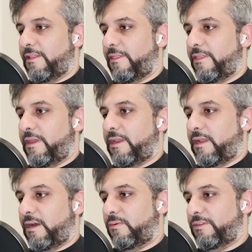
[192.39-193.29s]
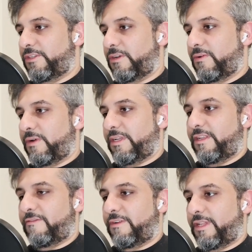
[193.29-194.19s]
then I would show a
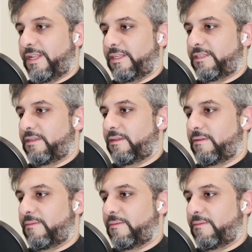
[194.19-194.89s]
different list.